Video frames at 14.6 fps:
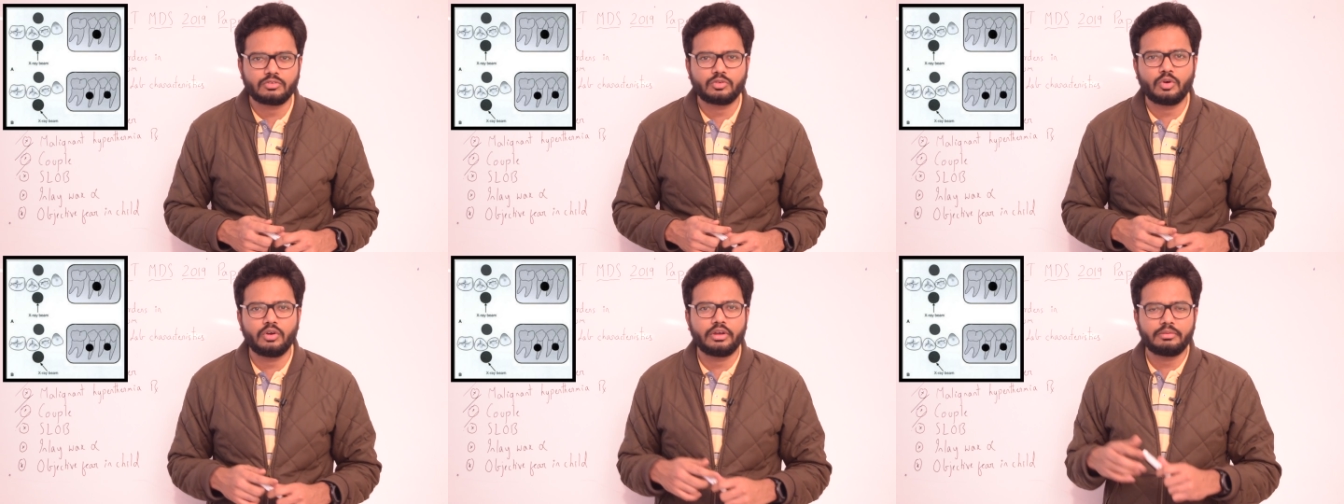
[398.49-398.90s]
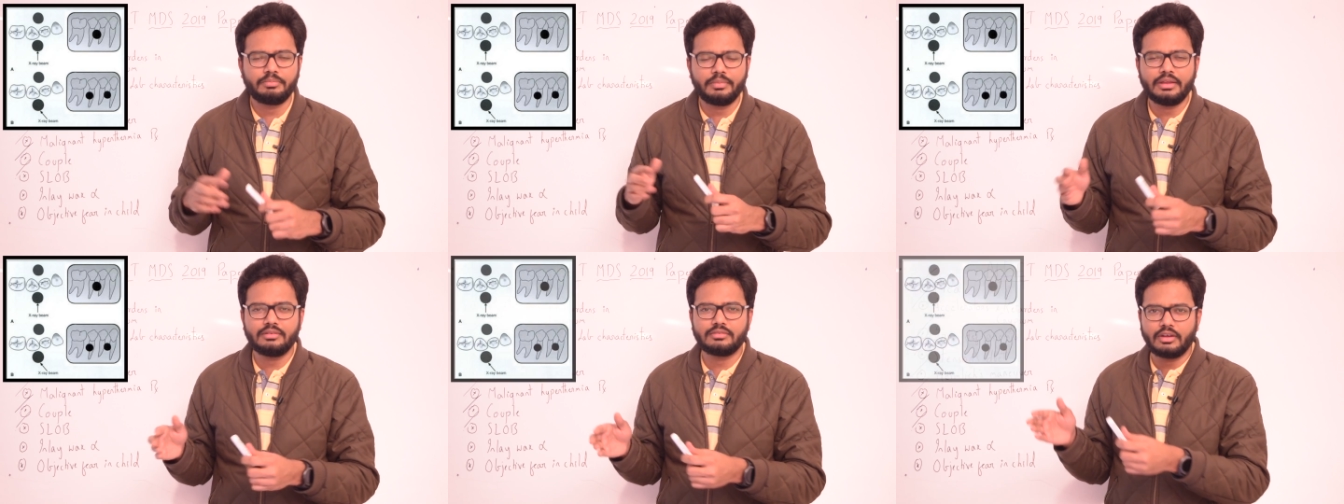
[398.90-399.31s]
So it
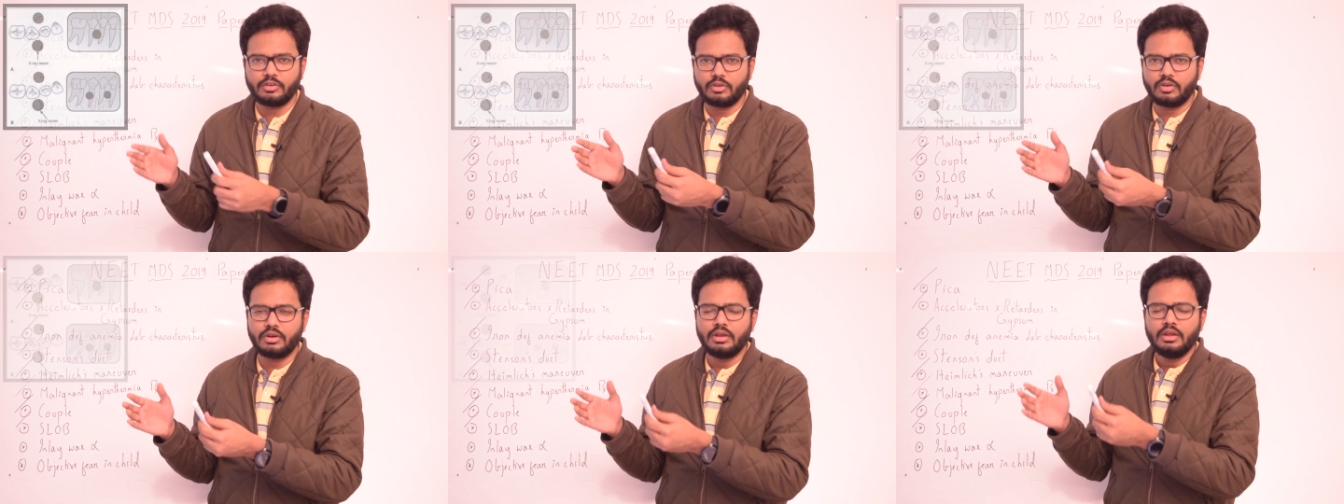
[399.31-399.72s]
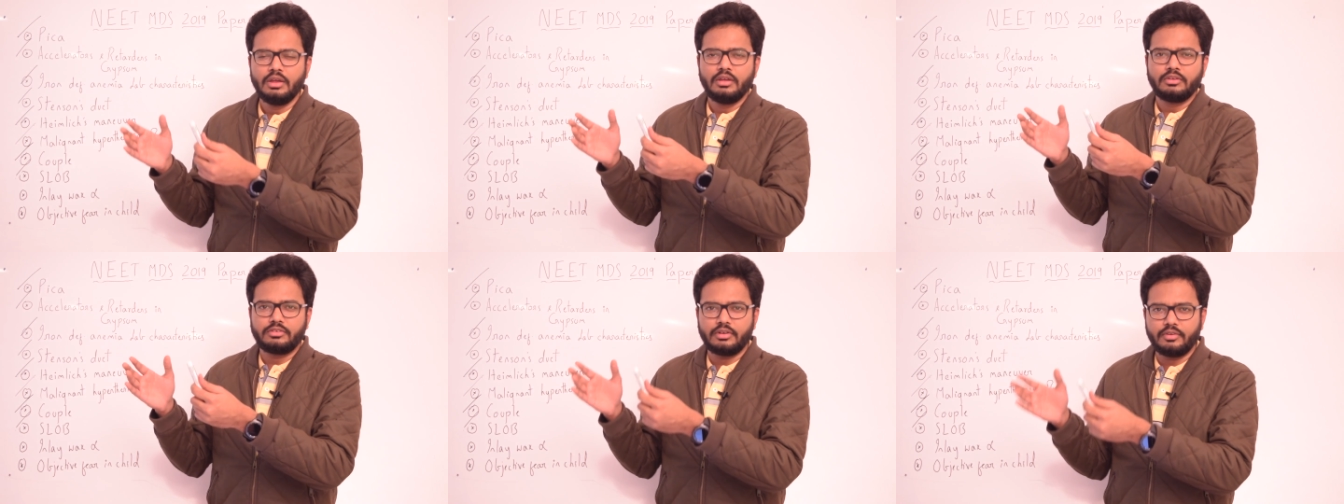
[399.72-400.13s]
means that you're
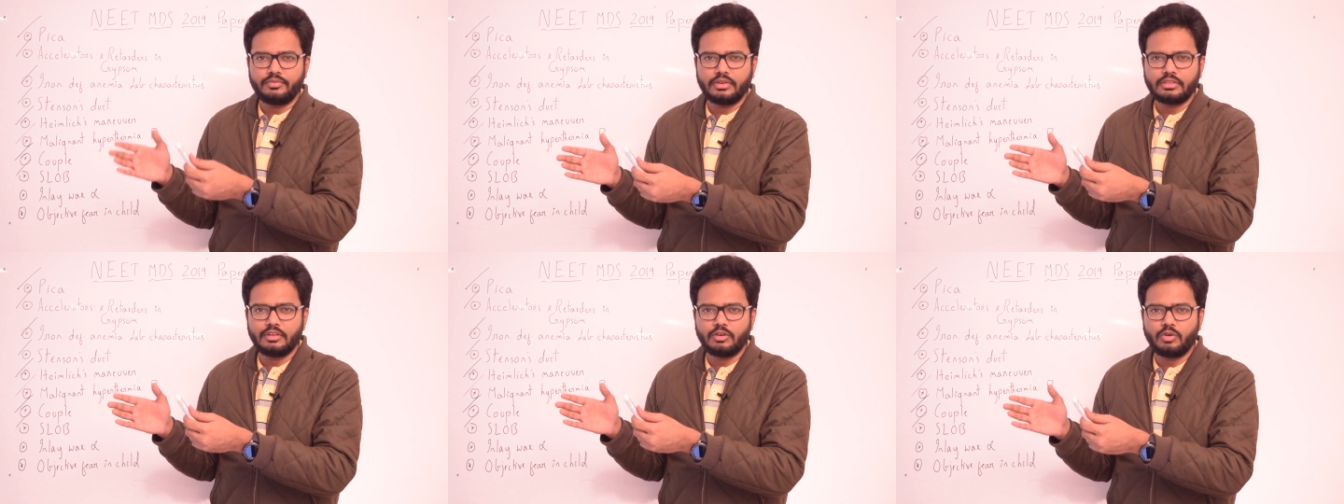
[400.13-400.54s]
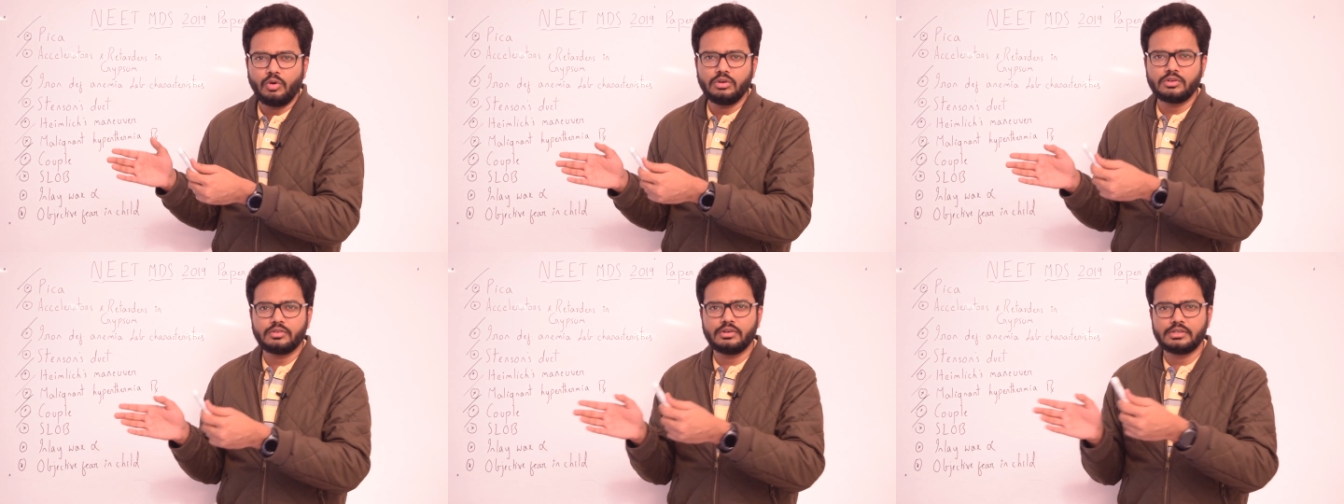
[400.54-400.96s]
shifting the
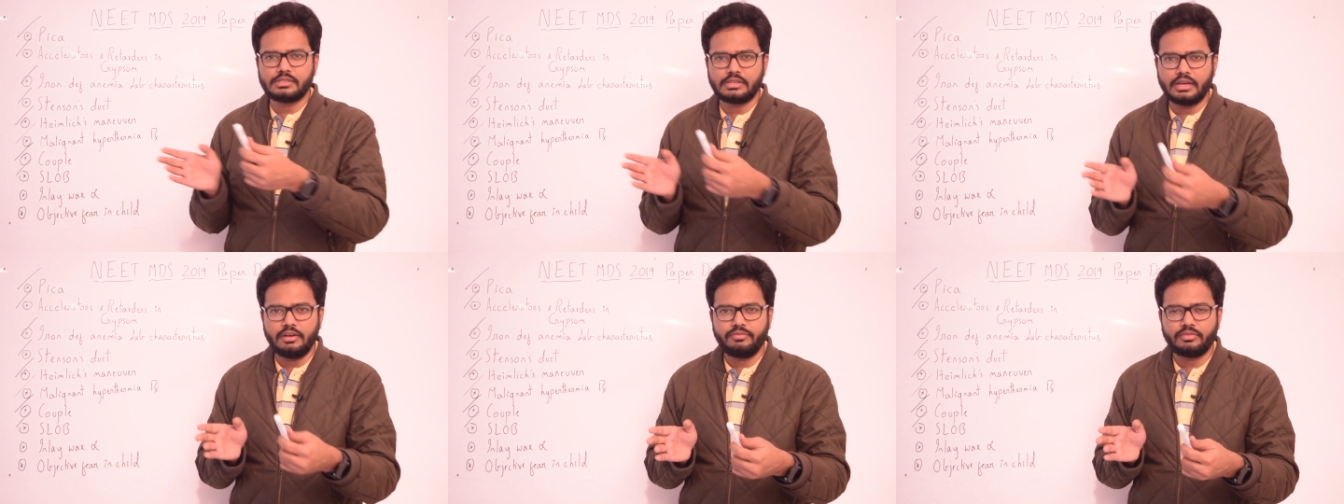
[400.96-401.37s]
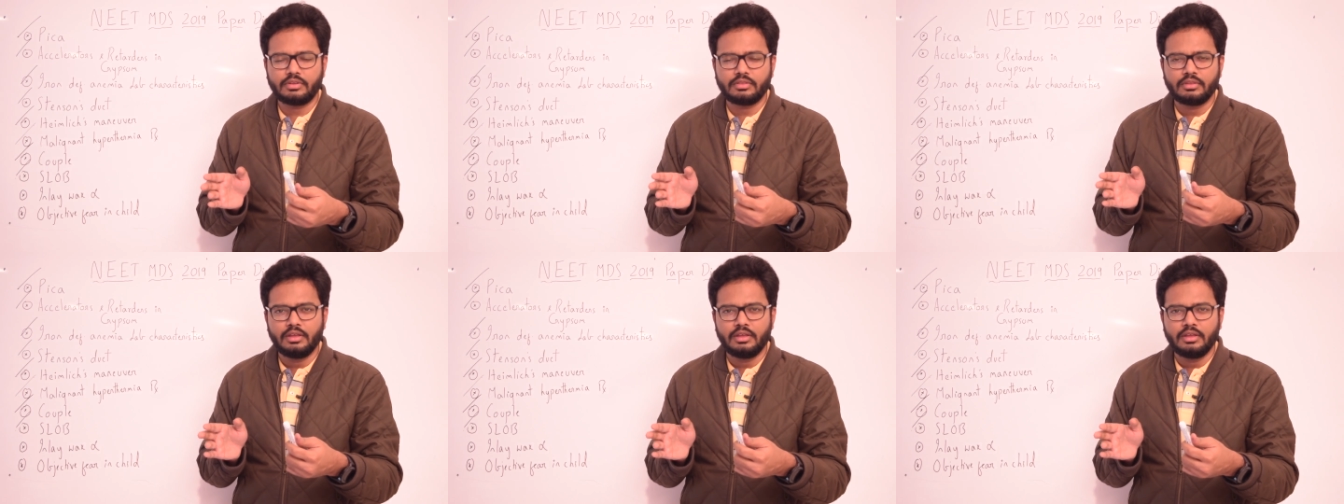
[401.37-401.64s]
cone towards left,